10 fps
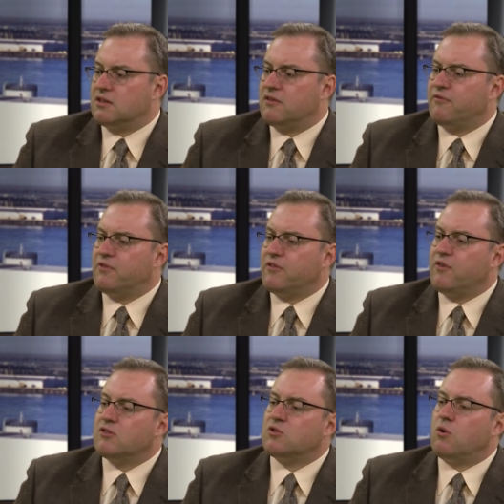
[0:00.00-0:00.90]
So for the
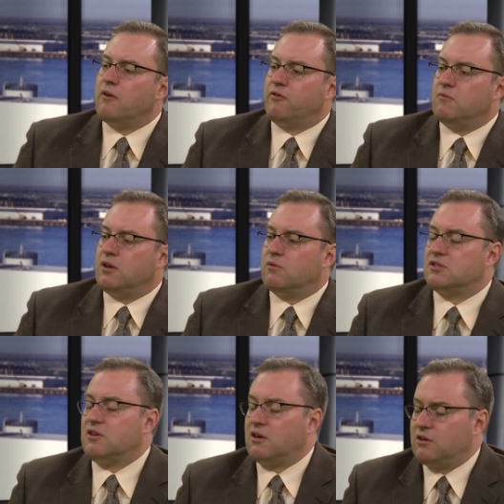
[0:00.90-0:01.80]
folks who aren't familiar
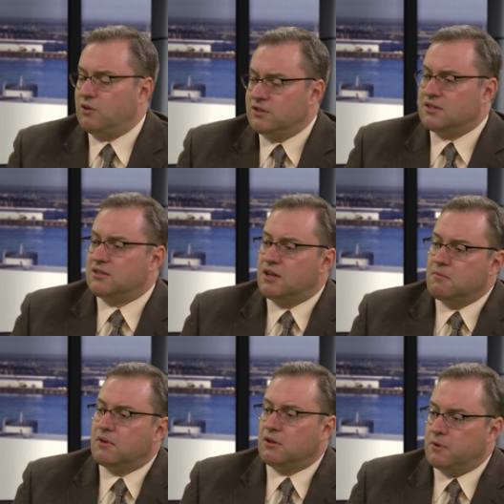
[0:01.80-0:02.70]
with sarcoidosis, tell
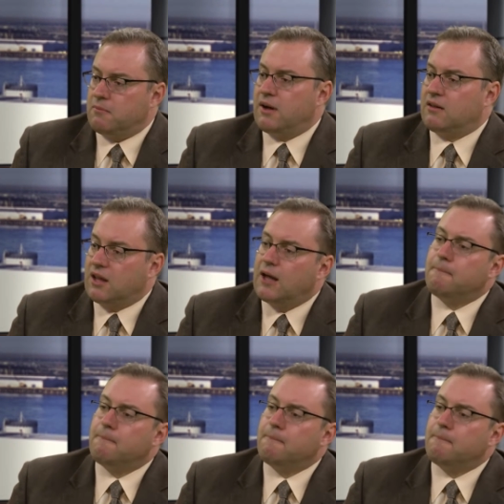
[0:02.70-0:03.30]
them a little bit about that.